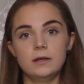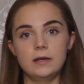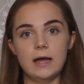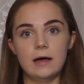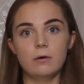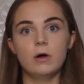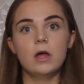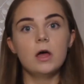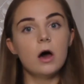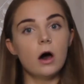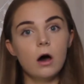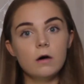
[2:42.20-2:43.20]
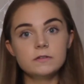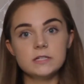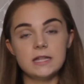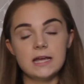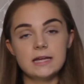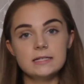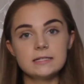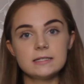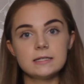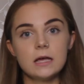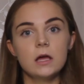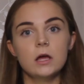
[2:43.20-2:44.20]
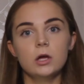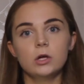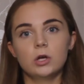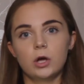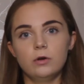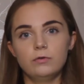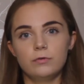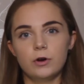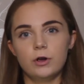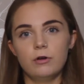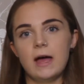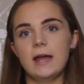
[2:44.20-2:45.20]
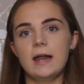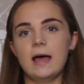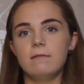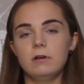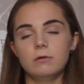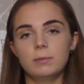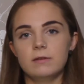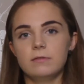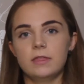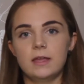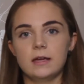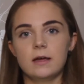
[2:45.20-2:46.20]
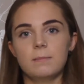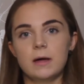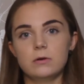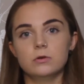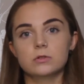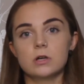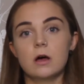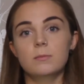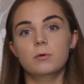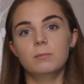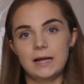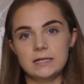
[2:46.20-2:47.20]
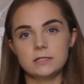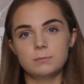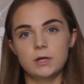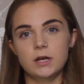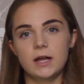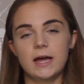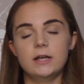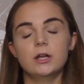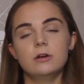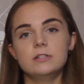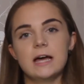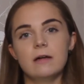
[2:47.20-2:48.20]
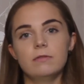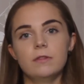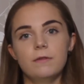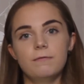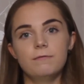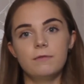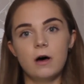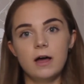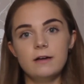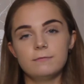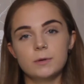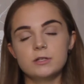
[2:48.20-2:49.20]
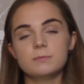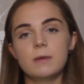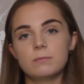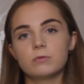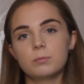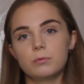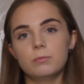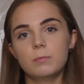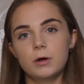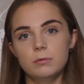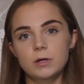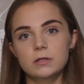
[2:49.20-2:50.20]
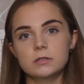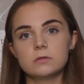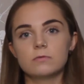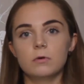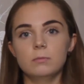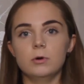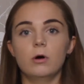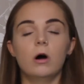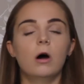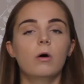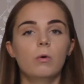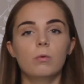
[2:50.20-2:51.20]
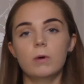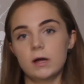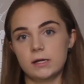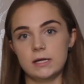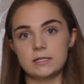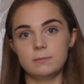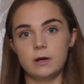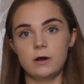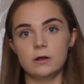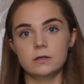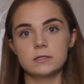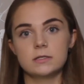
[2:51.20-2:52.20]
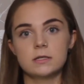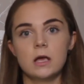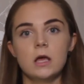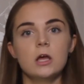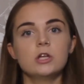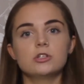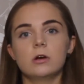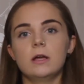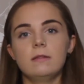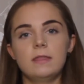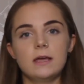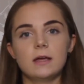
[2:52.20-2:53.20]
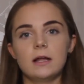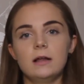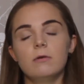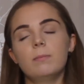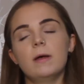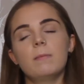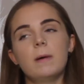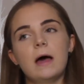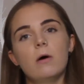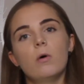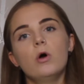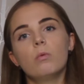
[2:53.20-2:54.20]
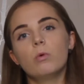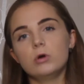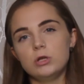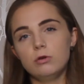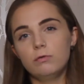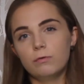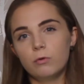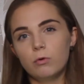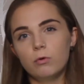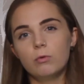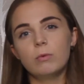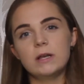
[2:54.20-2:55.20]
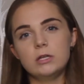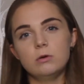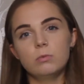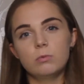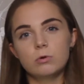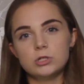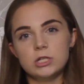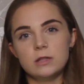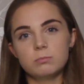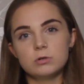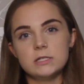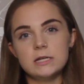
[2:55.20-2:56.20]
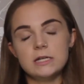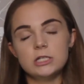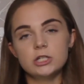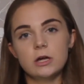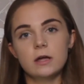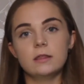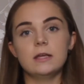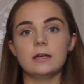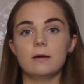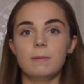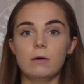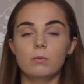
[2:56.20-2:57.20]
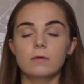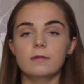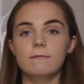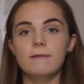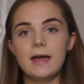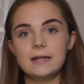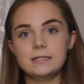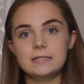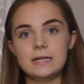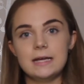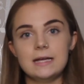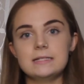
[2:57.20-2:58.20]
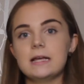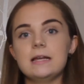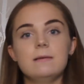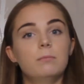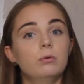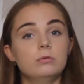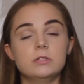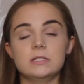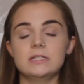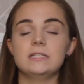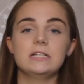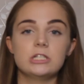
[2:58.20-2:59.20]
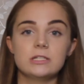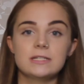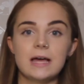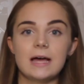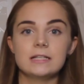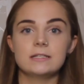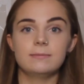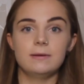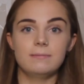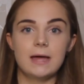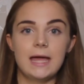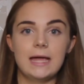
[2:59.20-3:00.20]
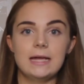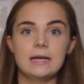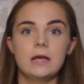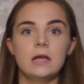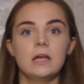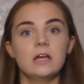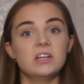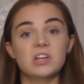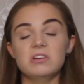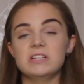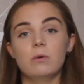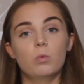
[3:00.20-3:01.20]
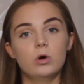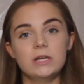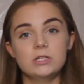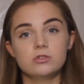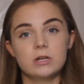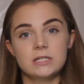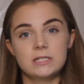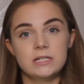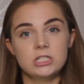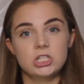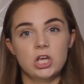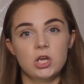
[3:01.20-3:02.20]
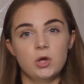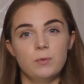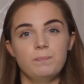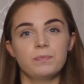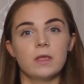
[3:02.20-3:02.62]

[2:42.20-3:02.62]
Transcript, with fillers: Now, after this, Go through and have a little bit of a think about your time on placement and note down the five most memorable moments from your whole work experience. Try and think a little bit about what you thought when you were watching the procedure, think about what the vet did, any important decisions that had to be made, note down what interested you.